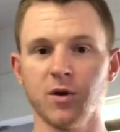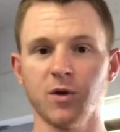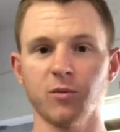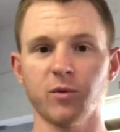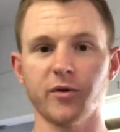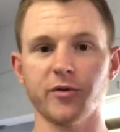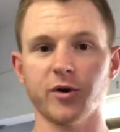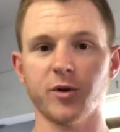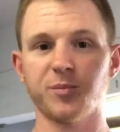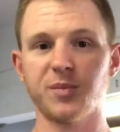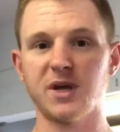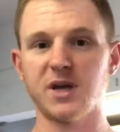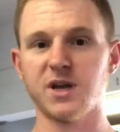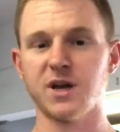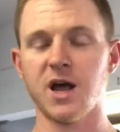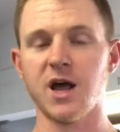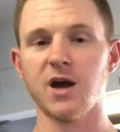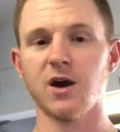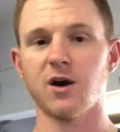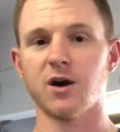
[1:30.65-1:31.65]
whether it be
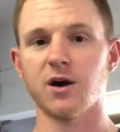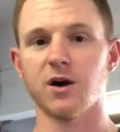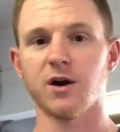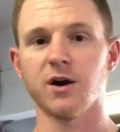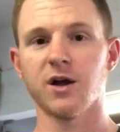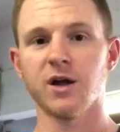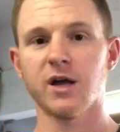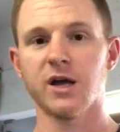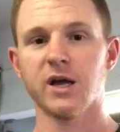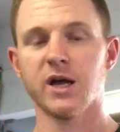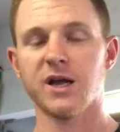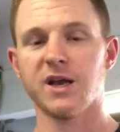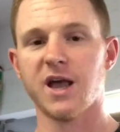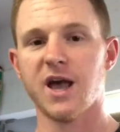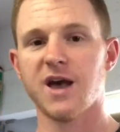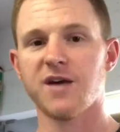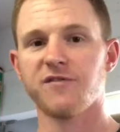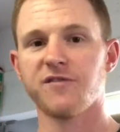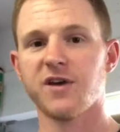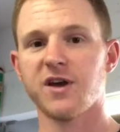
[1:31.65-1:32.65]
an AR, an
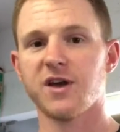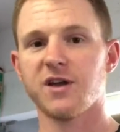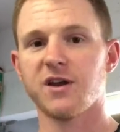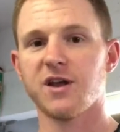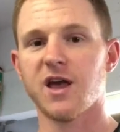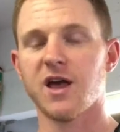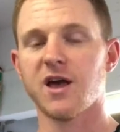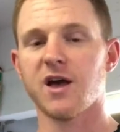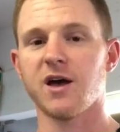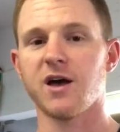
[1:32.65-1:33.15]
FN